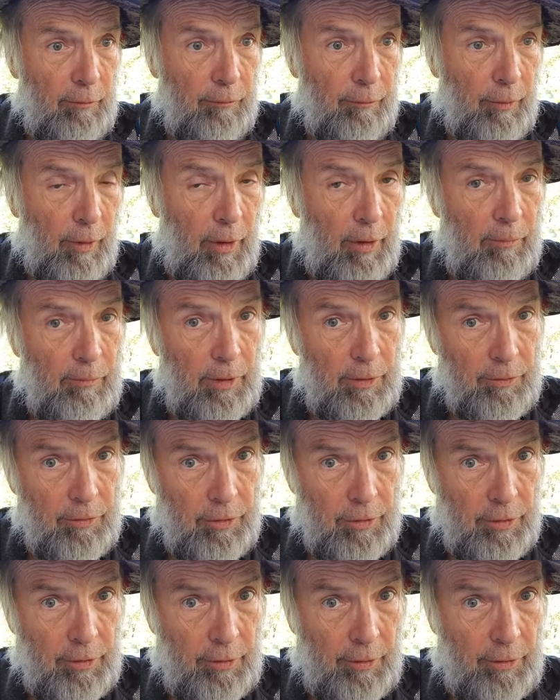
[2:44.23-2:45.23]
from a
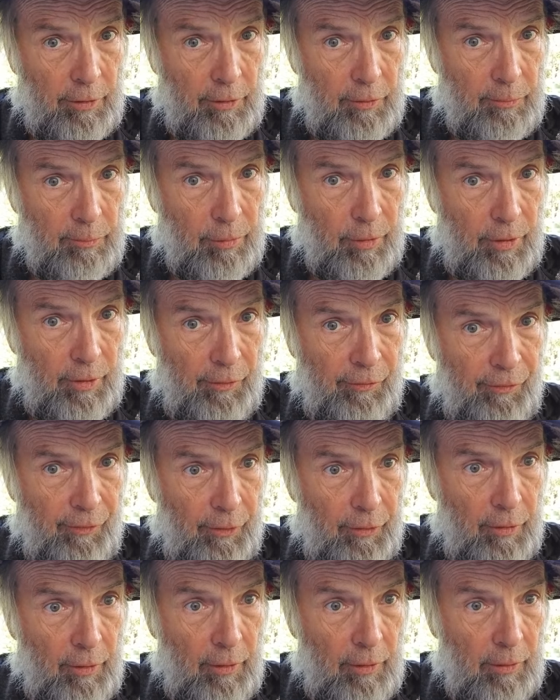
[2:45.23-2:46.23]
Turkish
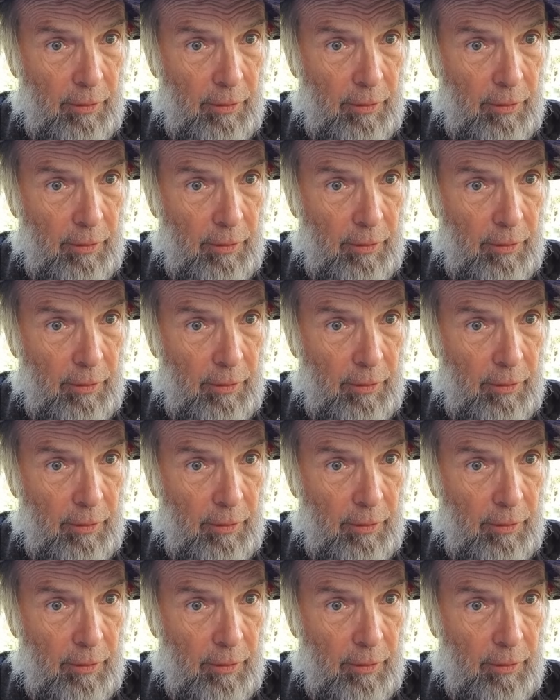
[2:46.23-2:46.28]
prison.